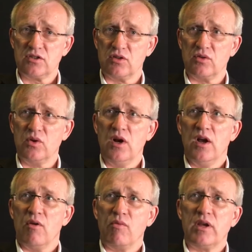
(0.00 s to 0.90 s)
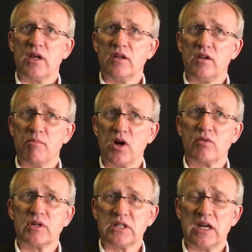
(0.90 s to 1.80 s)
So we can
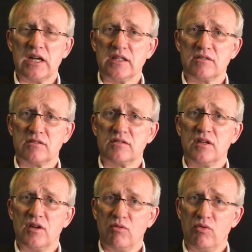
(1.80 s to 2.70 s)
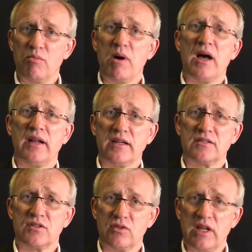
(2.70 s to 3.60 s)
democratize robotics
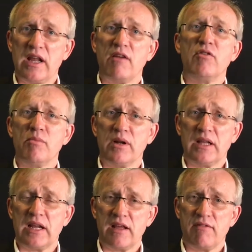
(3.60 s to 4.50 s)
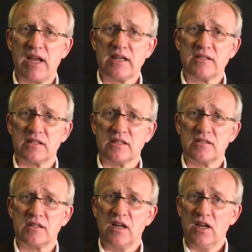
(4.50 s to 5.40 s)
so that everybody can have access